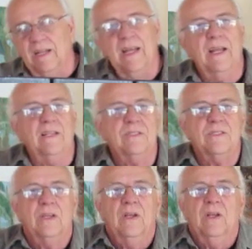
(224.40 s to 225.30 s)

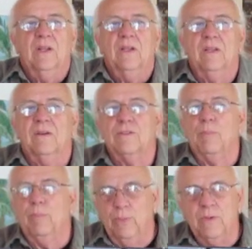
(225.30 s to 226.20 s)
lens, there's a
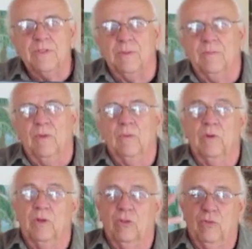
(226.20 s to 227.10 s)
prism
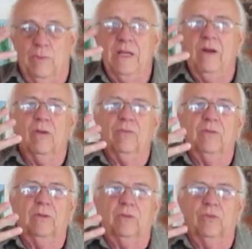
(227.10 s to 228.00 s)
with 3 color
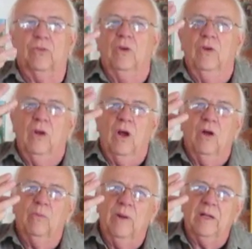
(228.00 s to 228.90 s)
filters,
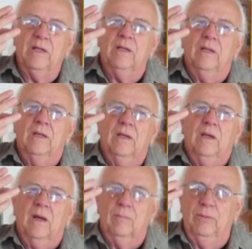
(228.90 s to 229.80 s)
a red,
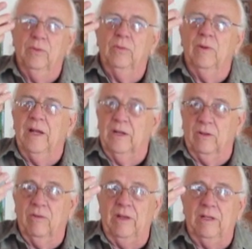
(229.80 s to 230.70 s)
a blue, and a
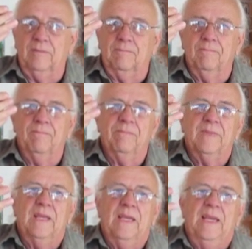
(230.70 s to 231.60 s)
green.
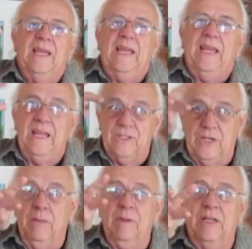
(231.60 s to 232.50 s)
Each
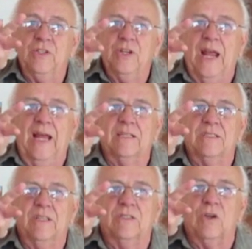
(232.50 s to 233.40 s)
image
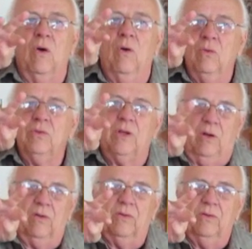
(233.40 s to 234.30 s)
has its own
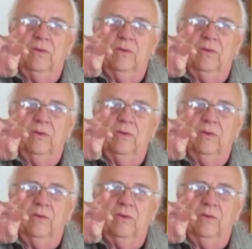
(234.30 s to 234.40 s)
color.